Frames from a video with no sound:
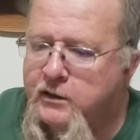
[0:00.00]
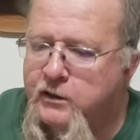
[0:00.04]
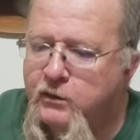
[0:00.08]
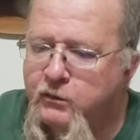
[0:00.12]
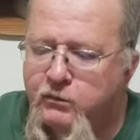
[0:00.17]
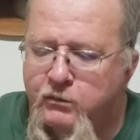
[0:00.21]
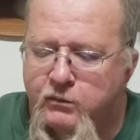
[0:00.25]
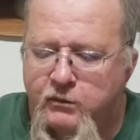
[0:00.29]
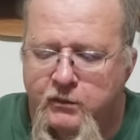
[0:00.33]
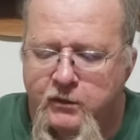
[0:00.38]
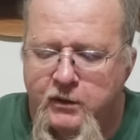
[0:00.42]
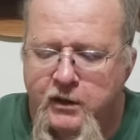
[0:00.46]

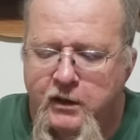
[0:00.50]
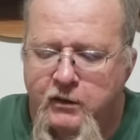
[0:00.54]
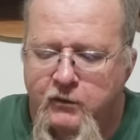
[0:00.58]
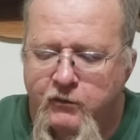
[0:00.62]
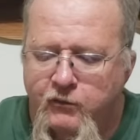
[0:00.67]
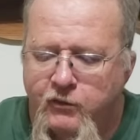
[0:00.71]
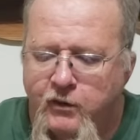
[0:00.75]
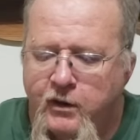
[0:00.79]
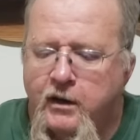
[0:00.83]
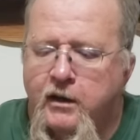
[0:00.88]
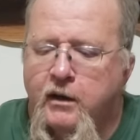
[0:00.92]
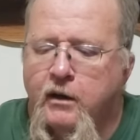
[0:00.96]
Don't, didn't
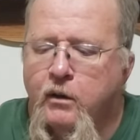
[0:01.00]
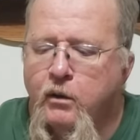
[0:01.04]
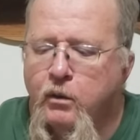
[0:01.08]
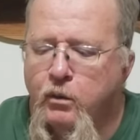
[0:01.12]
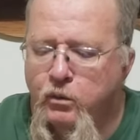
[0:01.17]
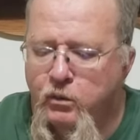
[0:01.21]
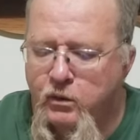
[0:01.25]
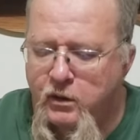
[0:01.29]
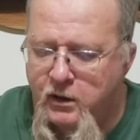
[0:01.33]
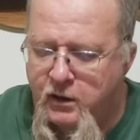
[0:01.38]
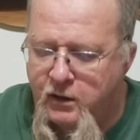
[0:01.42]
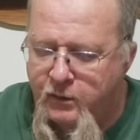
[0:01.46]
find a
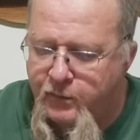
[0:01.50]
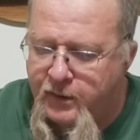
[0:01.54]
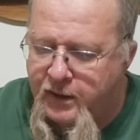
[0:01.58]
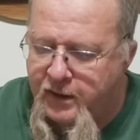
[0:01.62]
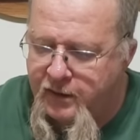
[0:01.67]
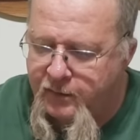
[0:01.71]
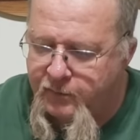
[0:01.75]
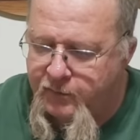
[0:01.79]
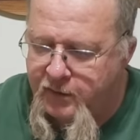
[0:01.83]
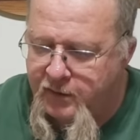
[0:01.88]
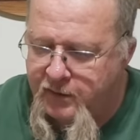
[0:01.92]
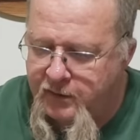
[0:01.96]
whole lot about them.